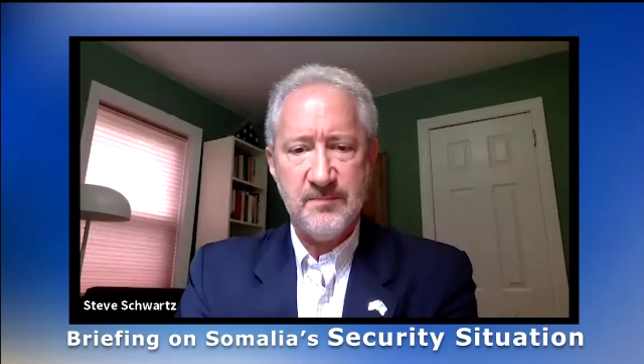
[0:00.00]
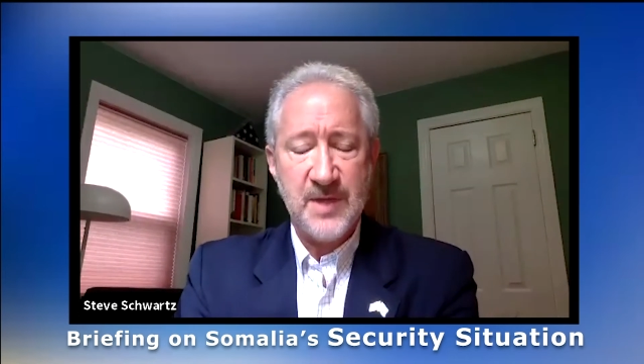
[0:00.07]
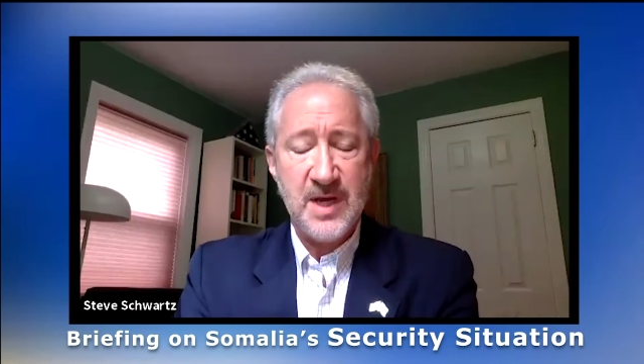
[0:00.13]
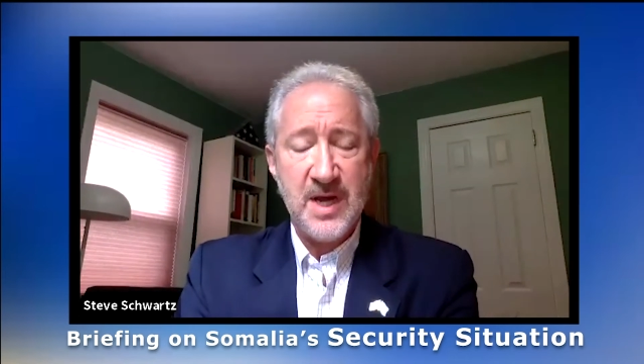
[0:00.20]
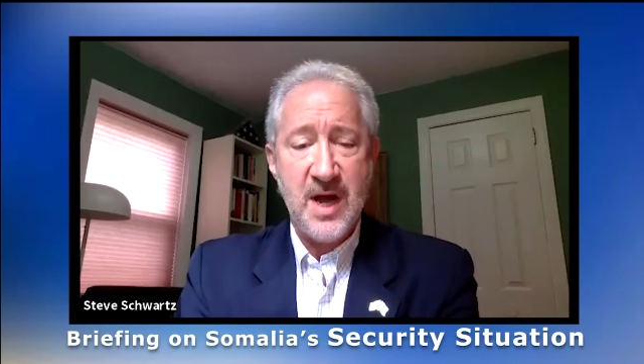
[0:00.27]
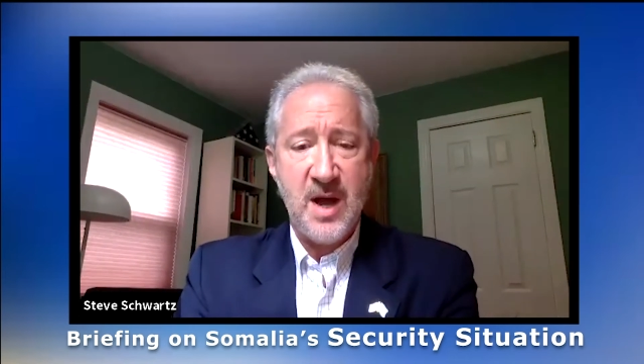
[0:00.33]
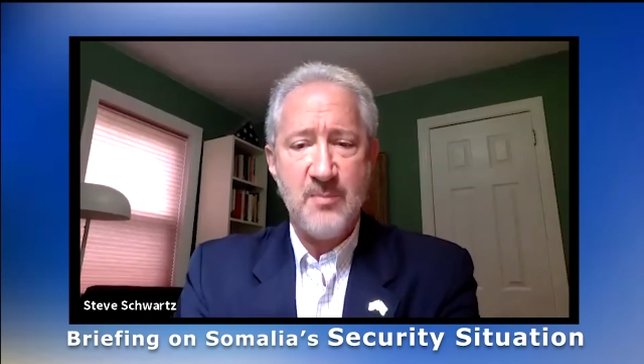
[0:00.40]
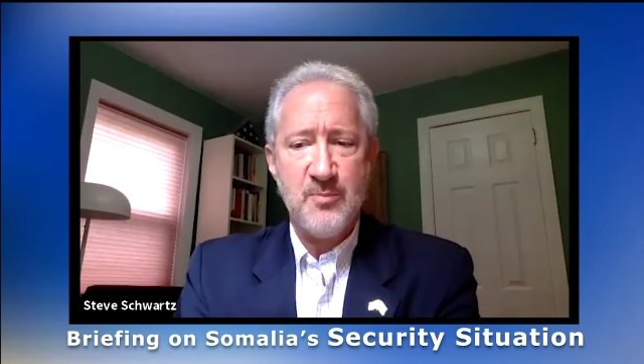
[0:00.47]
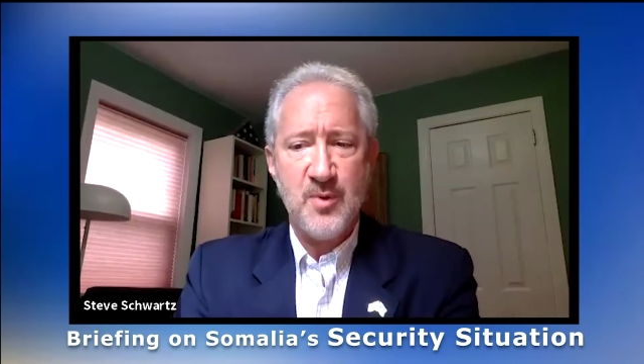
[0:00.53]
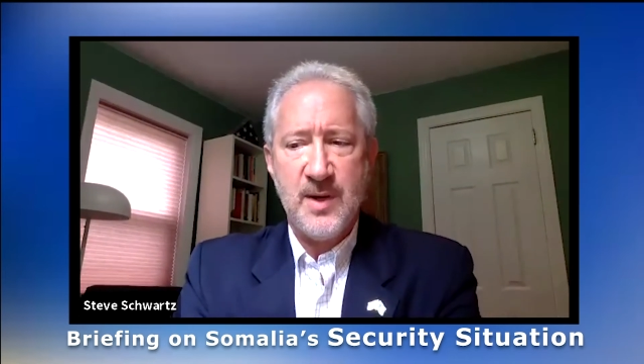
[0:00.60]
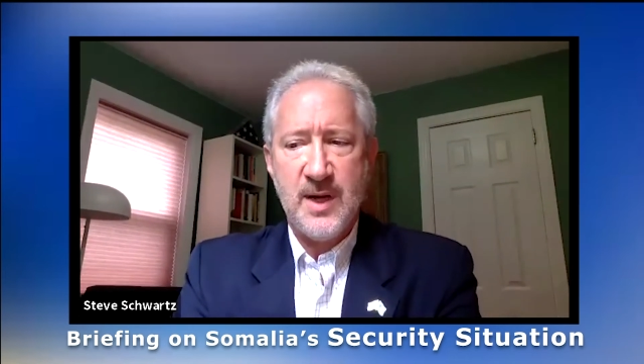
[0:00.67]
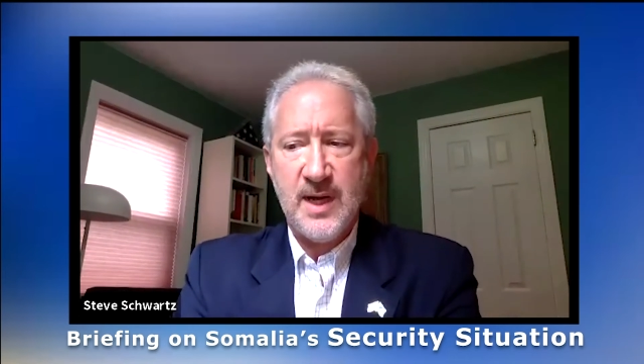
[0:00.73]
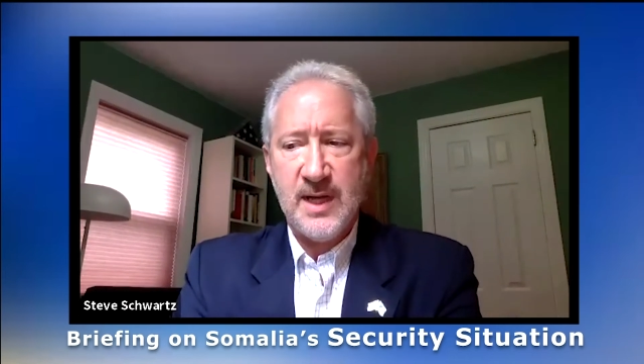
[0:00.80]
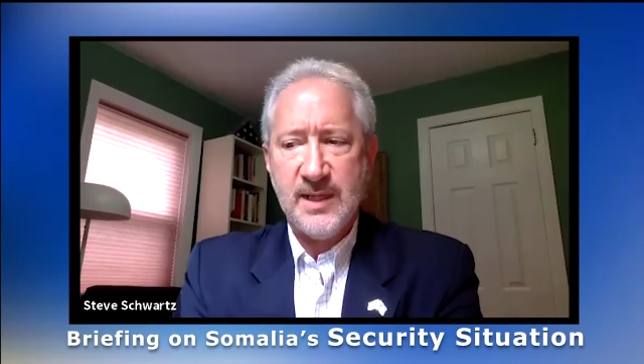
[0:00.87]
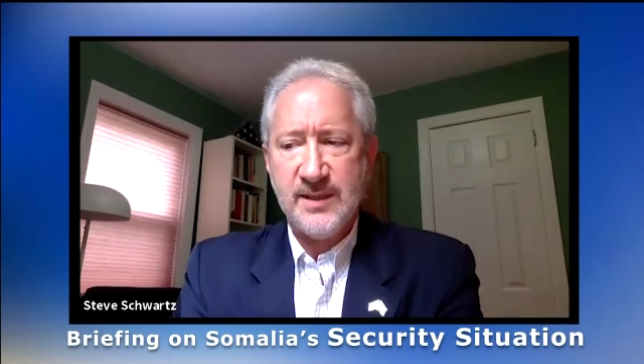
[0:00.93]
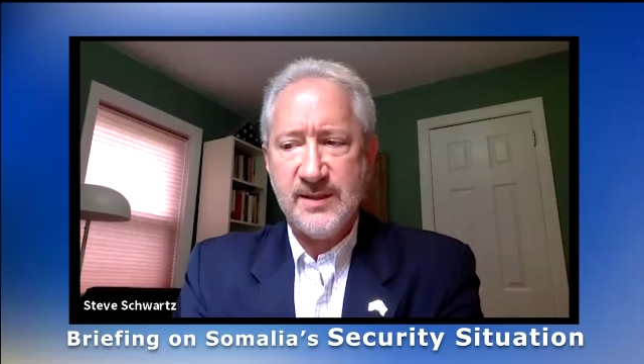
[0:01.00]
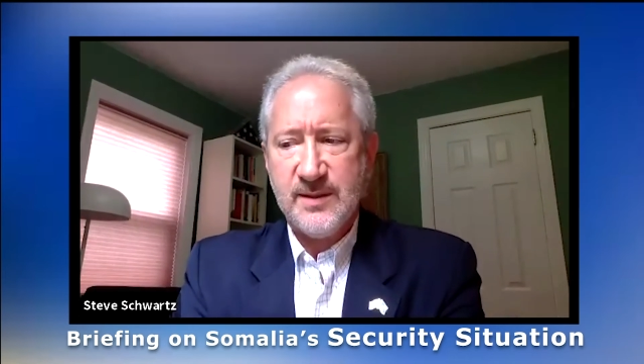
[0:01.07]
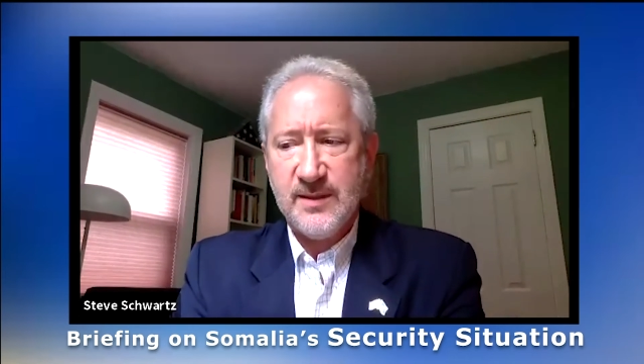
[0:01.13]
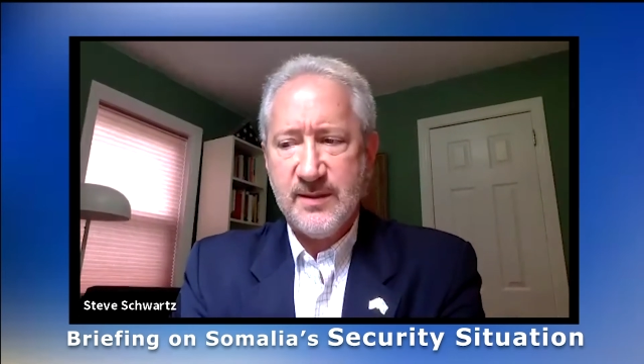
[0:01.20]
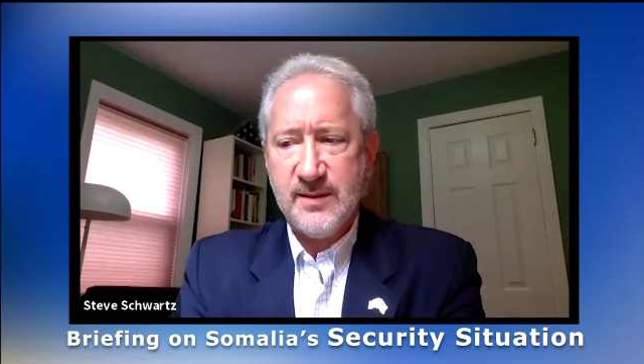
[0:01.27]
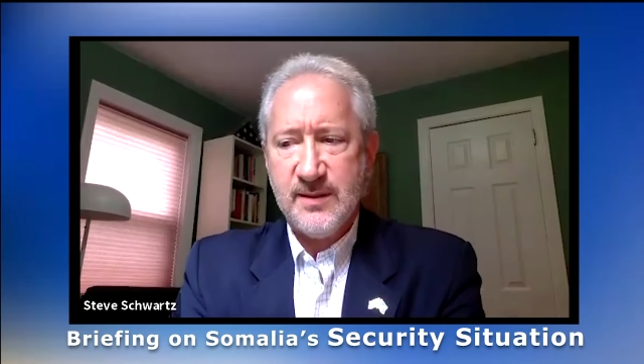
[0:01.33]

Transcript: compromised,